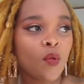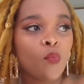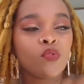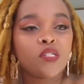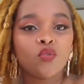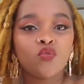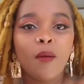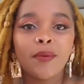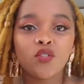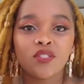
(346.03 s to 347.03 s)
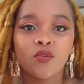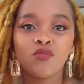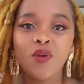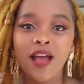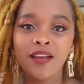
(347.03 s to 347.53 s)
Must go to a matter of
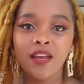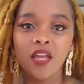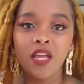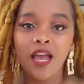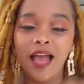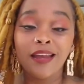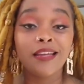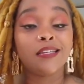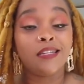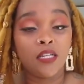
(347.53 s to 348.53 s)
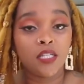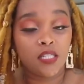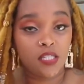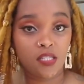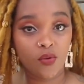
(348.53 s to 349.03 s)
two any
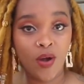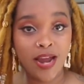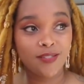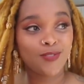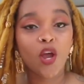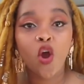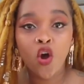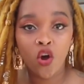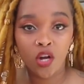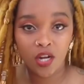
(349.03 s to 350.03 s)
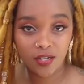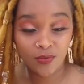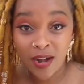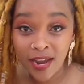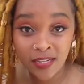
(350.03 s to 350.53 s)
dicks, right? Any cock,
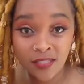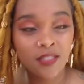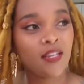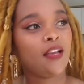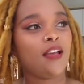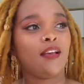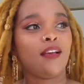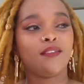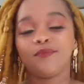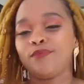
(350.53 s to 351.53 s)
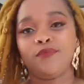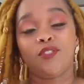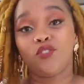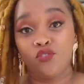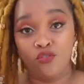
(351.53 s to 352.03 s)
right?
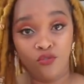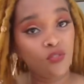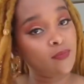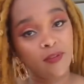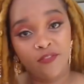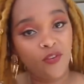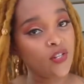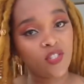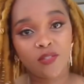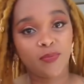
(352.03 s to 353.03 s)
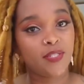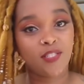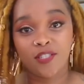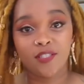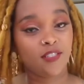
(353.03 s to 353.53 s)
Excuse my French,
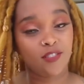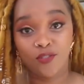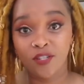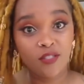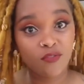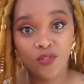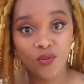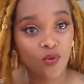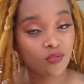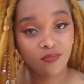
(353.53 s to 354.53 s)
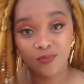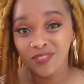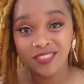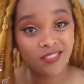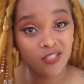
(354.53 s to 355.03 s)
but in today's video,
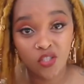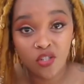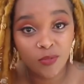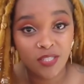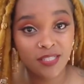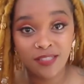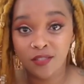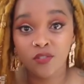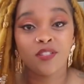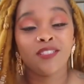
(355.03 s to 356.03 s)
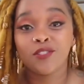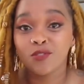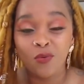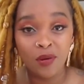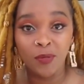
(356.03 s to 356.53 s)
it's
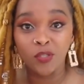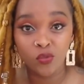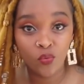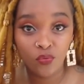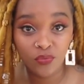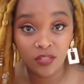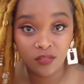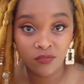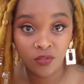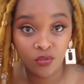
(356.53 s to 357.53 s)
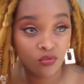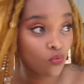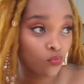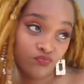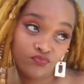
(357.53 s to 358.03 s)
all about Tlof, this video,
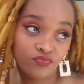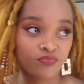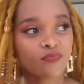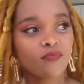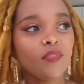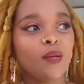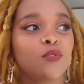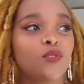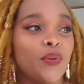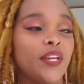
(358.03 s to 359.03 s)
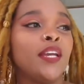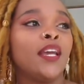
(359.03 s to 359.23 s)
so sorry.